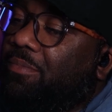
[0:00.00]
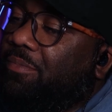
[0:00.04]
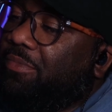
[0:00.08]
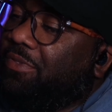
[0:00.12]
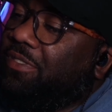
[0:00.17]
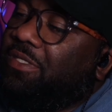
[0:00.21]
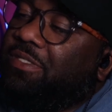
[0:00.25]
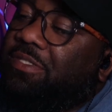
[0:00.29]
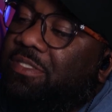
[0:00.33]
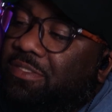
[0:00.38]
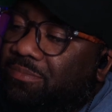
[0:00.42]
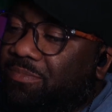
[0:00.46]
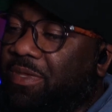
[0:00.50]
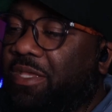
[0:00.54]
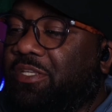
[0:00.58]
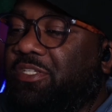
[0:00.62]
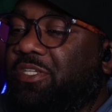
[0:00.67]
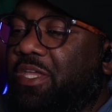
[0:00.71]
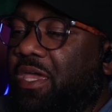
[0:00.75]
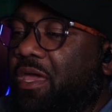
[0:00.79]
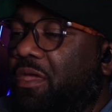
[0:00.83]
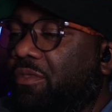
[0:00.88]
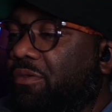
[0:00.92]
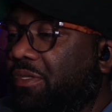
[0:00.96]
But this is my
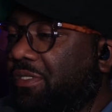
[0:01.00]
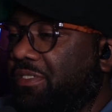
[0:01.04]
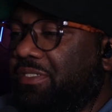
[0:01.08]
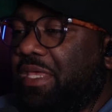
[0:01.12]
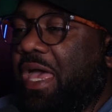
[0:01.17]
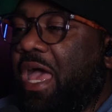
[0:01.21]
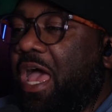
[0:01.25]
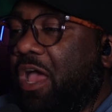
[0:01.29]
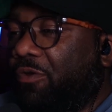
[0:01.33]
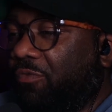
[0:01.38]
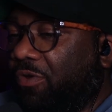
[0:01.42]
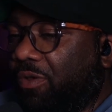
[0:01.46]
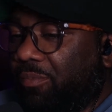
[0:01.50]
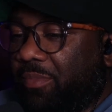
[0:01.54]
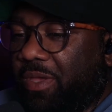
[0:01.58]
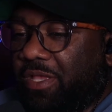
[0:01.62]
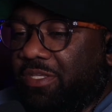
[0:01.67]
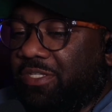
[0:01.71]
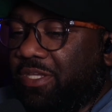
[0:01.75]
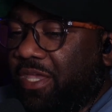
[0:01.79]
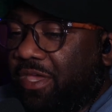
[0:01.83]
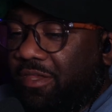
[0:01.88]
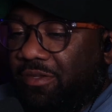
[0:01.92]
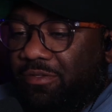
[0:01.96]
channel, this is how I run
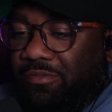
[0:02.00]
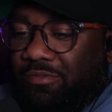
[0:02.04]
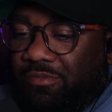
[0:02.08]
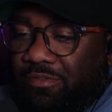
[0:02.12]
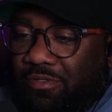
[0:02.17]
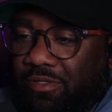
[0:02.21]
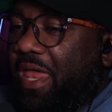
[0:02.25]
my channel.